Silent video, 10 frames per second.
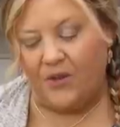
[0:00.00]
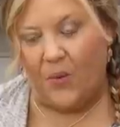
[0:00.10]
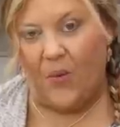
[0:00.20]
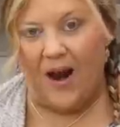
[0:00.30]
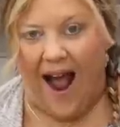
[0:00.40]

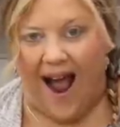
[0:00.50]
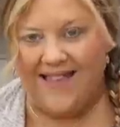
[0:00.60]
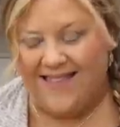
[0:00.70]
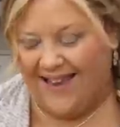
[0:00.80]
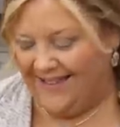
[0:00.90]
so what
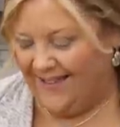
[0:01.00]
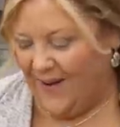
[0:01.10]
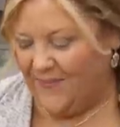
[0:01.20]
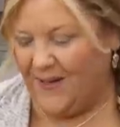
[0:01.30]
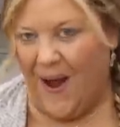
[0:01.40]
I think
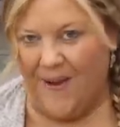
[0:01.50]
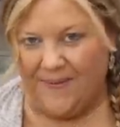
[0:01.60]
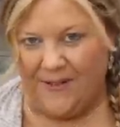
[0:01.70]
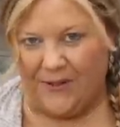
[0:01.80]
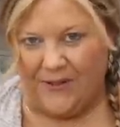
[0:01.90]

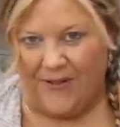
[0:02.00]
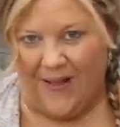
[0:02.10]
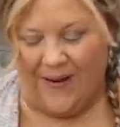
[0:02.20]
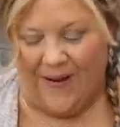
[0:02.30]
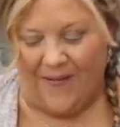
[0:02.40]
sometimes they're
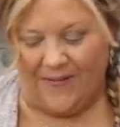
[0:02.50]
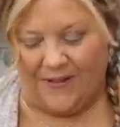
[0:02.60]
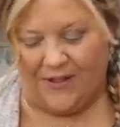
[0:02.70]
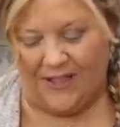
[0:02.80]
selling off as